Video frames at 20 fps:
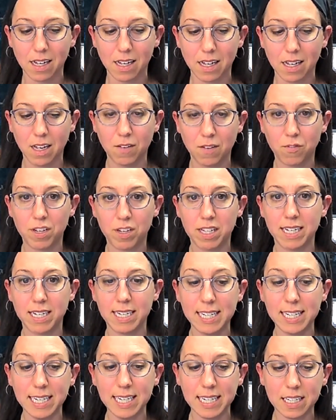for the
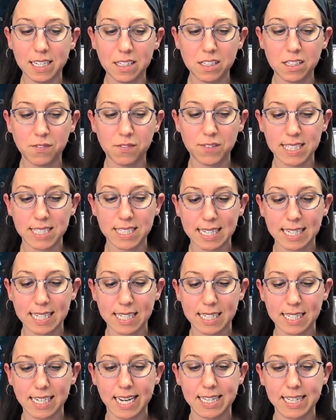need to
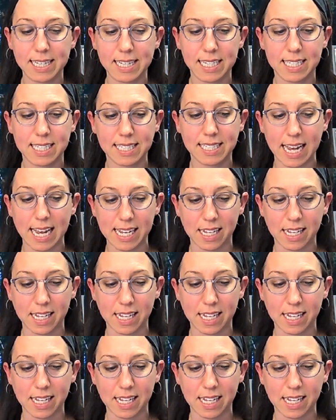facilitate the second